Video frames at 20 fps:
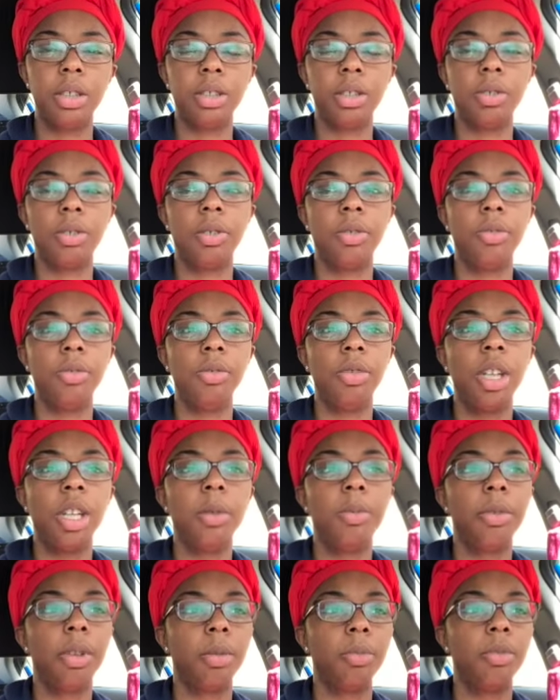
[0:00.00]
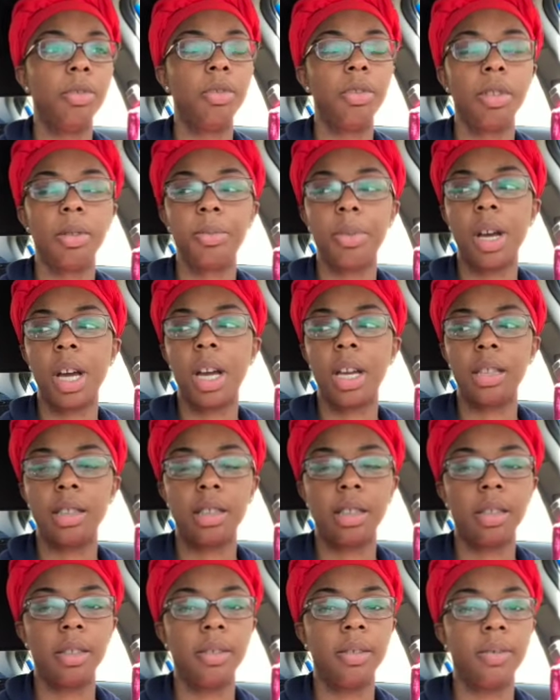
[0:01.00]
So if you keep your music
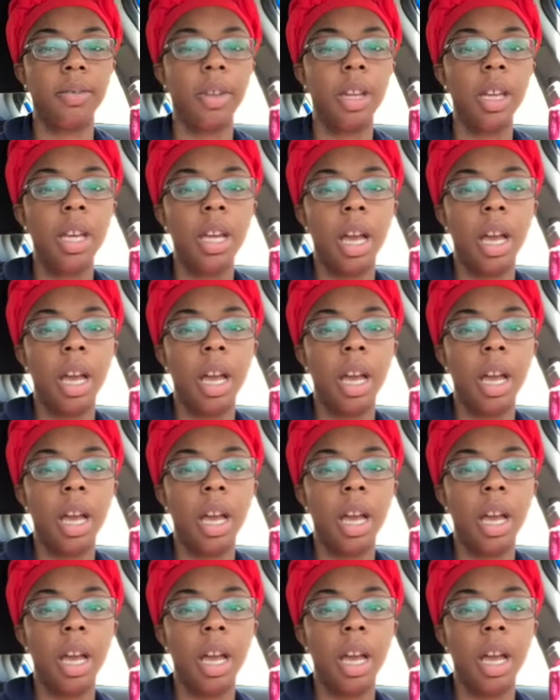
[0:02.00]
positive,